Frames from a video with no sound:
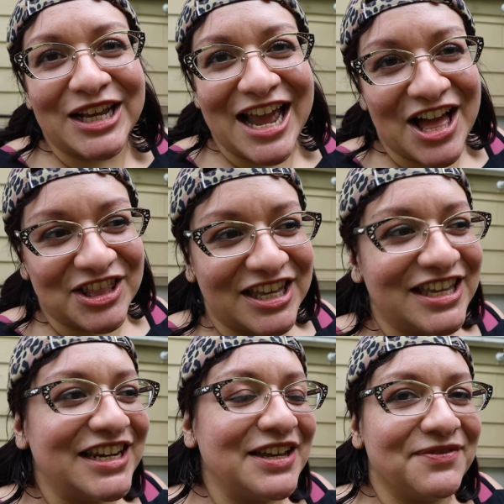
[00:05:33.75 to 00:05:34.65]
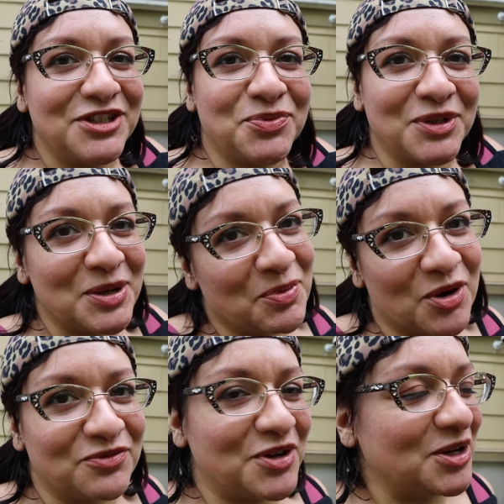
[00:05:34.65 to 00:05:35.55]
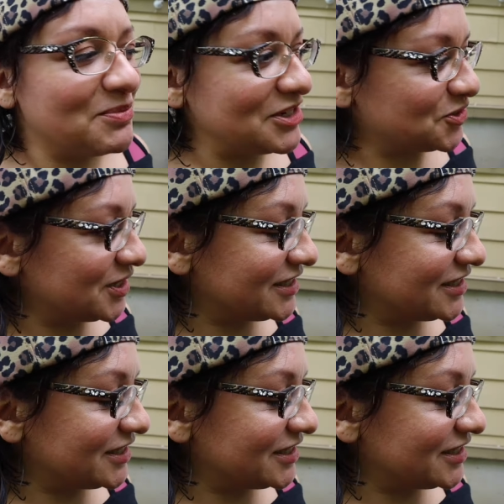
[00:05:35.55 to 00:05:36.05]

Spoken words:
gallon if it's really important for you to measure